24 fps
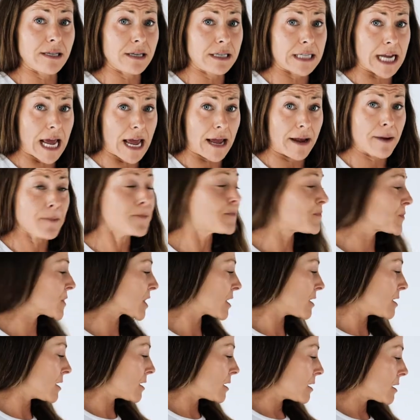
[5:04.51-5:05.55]
a day,
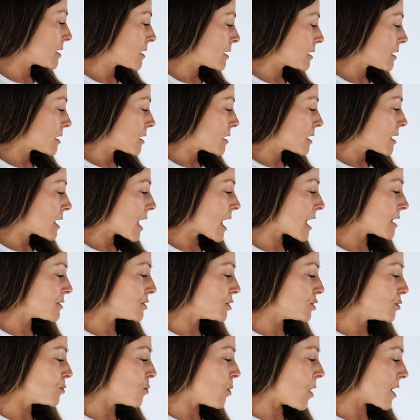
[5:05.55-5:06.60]

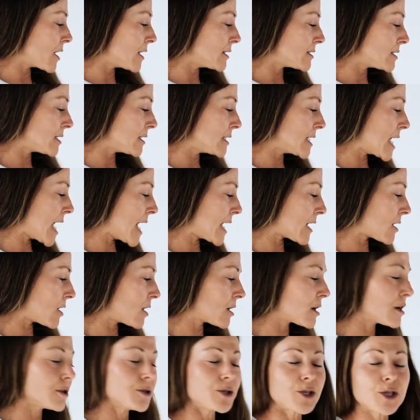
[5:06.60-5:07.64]
and you wanted to take
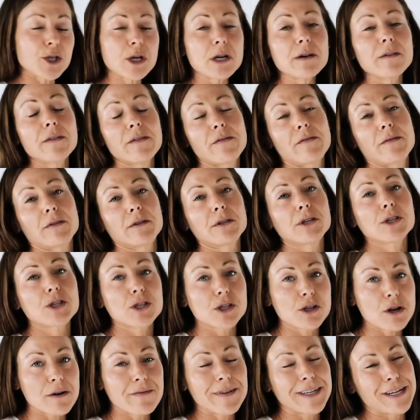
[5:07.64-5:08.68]
a
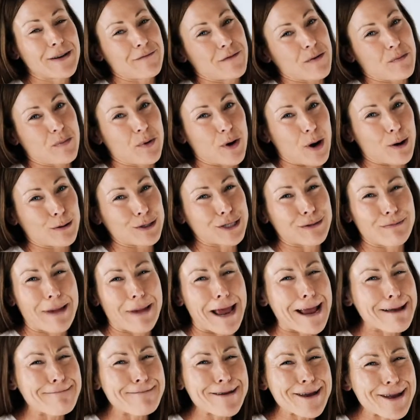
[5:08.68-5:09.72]
conservative approach.
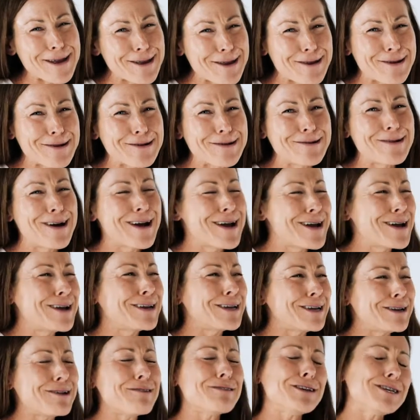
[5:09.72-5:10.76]
Maybe you
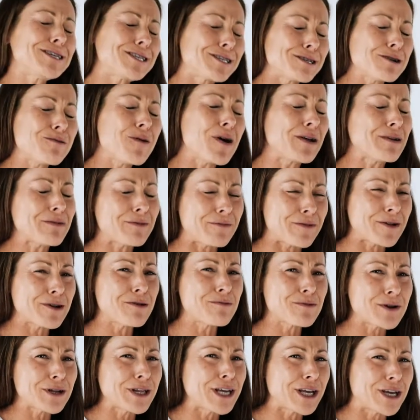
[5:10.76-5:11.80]
still want to feel
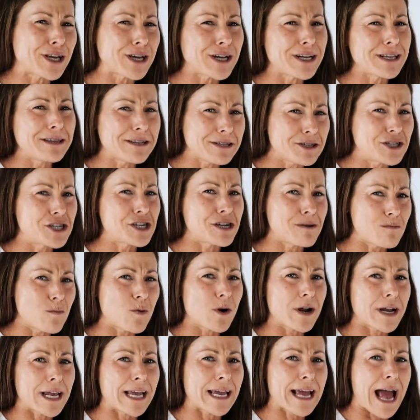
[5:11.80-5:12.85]
really good in the gym
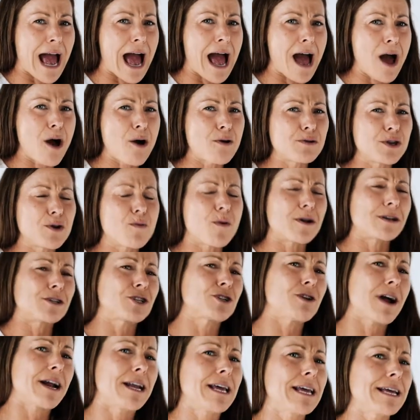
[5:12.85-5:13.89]
working out. You want to
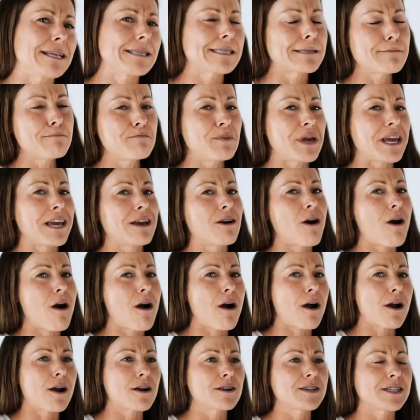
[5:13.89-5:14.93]
try to hit some
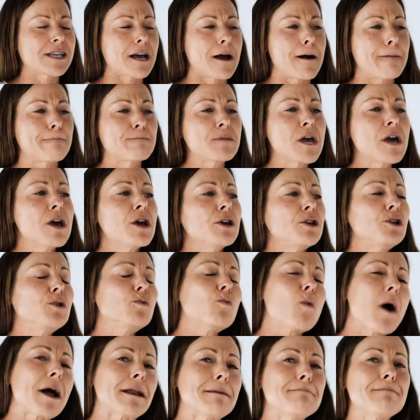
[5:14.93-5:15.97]
PRs. You
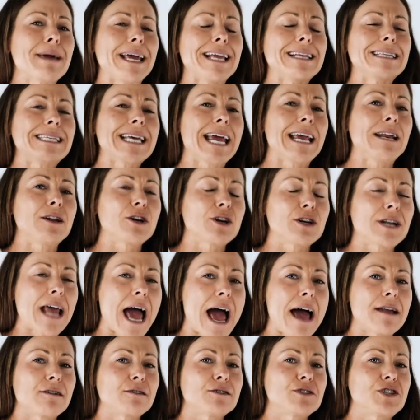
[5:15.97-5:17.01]
want to maintain good
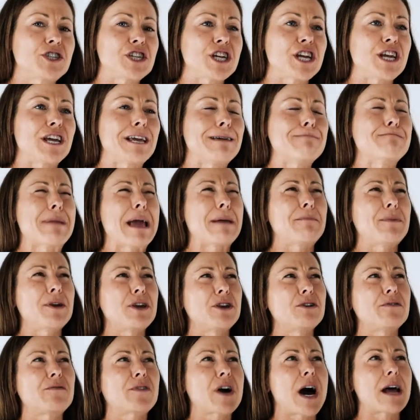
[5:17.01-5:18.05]
energy. Maybe
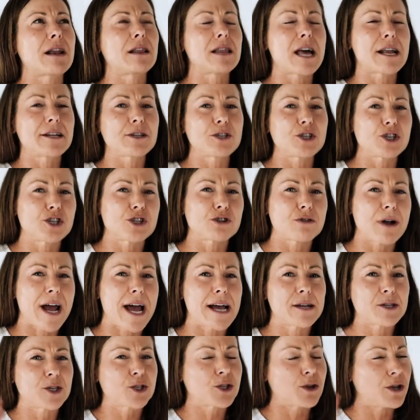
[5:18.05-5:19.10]
you've got a lot of
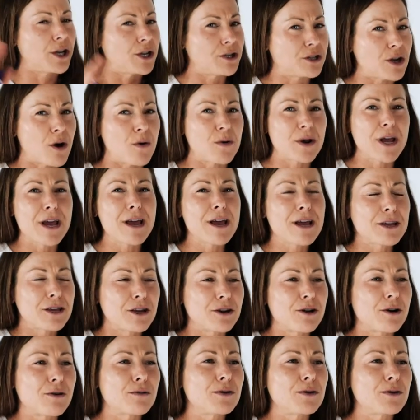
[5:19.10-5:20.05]
stress, so you don't, you